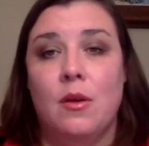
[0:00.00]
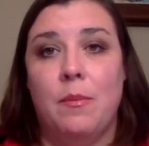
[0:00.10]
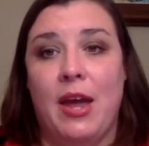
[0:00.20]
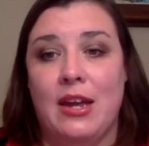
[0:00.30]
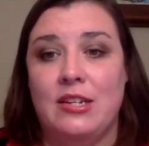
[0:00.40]

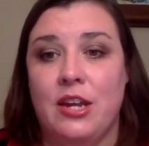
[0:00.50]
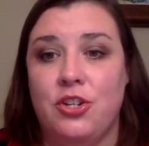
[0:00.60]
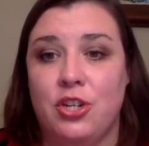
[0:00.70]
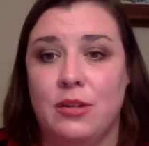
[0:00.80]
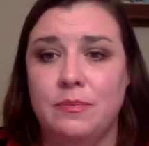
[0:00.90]
pay
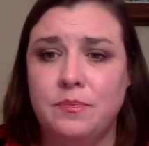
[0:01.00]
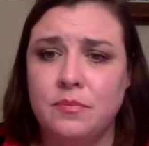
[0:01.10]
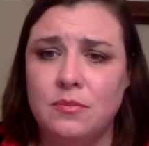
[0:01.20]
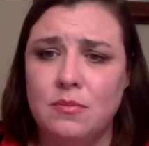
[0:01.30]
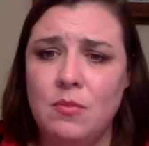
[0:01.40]
attention,
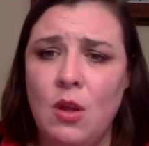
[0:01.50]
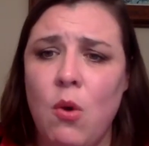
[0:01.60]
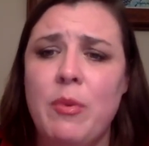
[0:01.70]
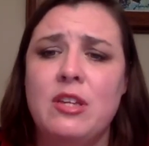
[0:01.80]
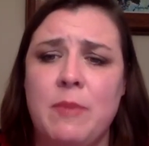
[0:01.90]

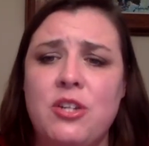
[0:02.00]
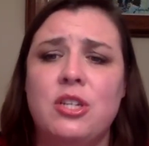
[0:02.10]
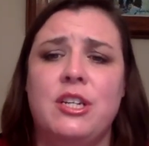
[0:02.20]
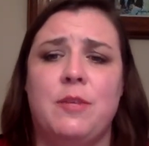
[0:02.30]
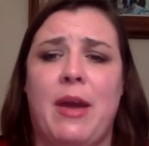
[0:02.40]
what we
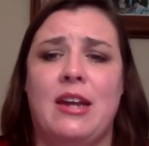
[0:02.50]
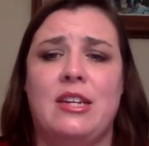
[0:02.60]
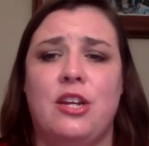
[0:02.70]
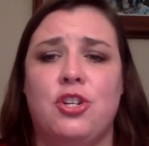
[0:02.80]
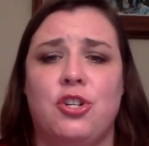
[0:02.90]
especially need to pay
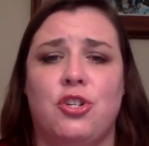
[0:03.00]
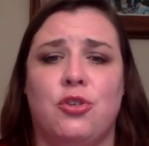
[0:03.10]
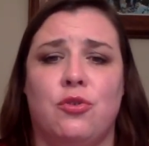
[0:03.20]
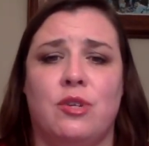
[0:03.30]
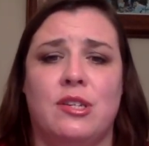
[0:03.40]
attention to
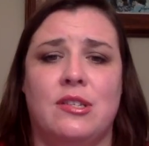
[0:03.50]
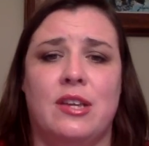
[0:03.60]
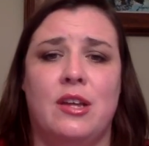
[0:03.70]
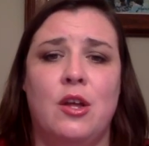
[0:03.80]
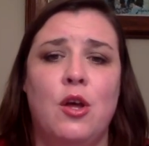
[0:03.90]
is
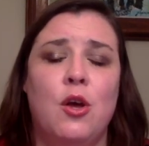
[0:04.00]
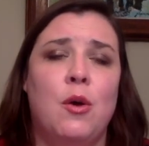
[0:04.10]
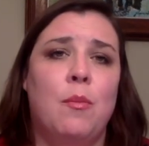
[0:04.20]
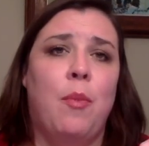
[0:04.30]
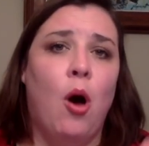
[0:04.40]
that
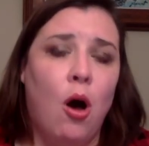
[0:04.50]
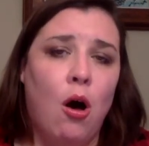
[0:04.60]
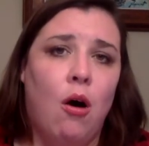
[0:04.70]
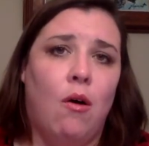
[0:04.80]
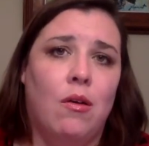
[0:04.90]

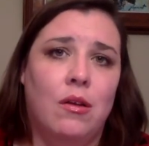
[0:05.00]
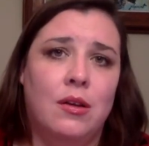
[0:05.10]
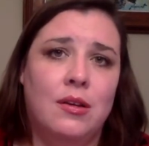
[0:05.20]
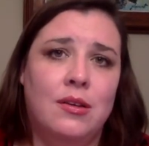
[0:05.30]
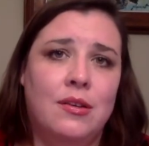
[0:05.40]
Paul
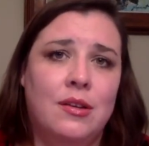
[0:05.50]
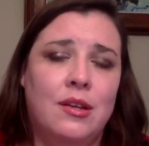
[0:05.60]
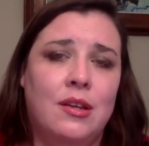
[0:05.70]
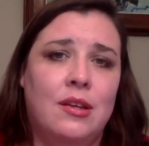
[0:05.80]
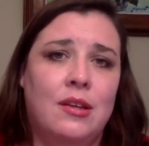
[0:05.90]

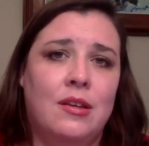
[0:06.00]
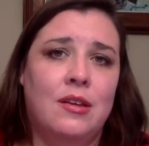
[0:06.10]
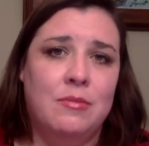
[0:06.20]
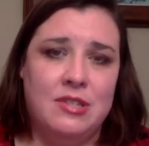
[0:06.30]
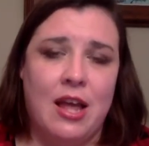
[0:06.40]

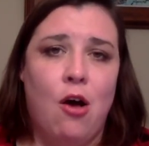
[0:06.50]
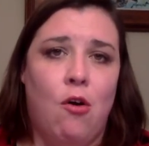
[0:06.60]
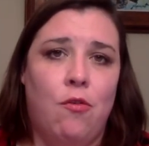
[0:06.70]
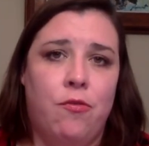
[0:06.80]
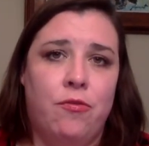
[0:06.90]

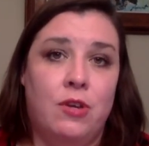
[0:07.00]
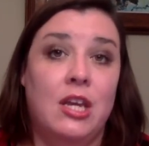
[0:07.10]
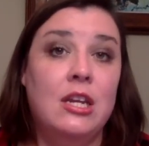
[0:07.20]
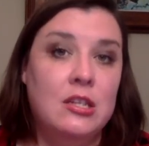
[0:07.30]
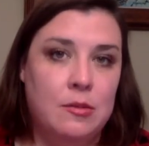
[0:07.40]
himself,
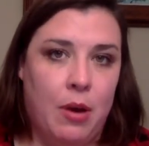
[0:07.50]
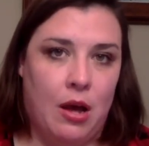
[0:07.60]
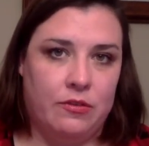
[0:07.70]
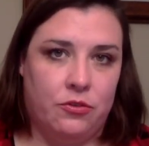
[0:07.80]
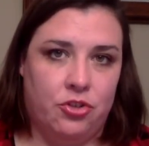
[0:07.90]
in his
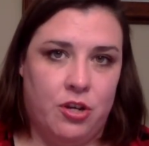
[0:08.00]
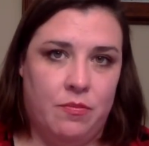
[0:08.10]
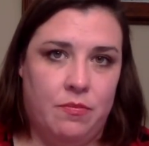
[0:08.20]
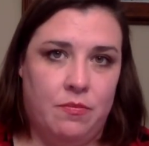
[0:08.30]
apostleship,